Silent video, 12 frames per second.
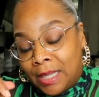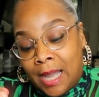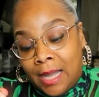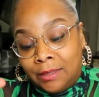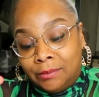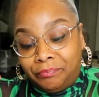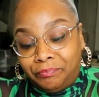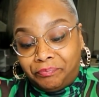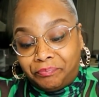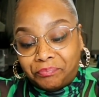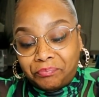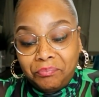Um,
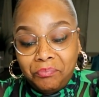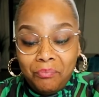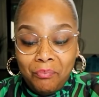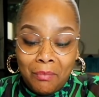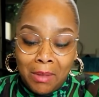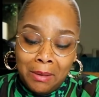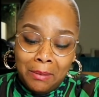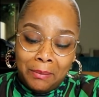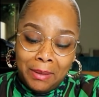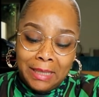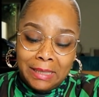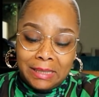
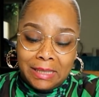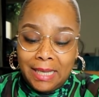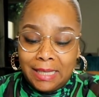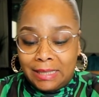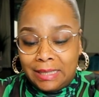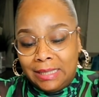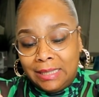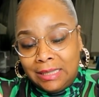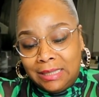what is this?